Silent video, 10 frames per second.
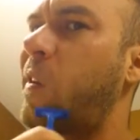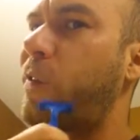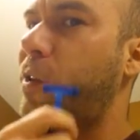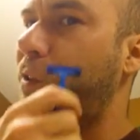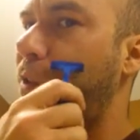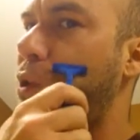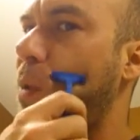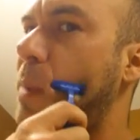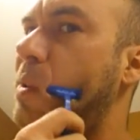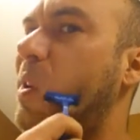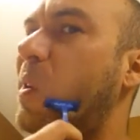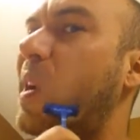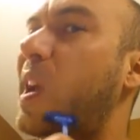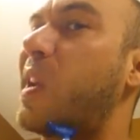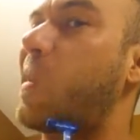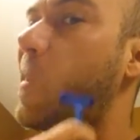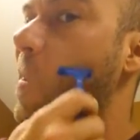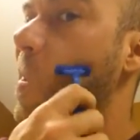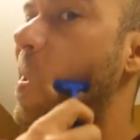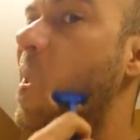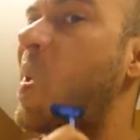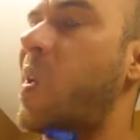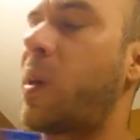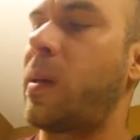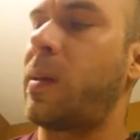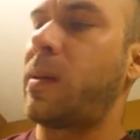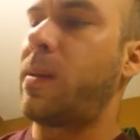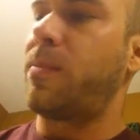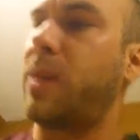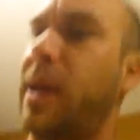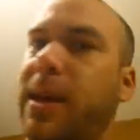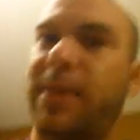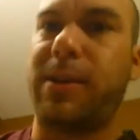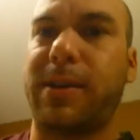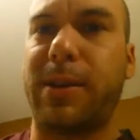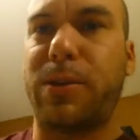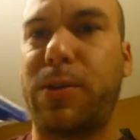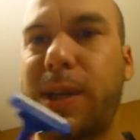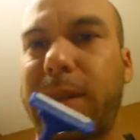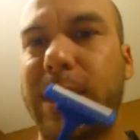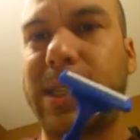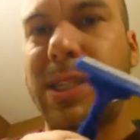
First few swipes are great, but you can quickly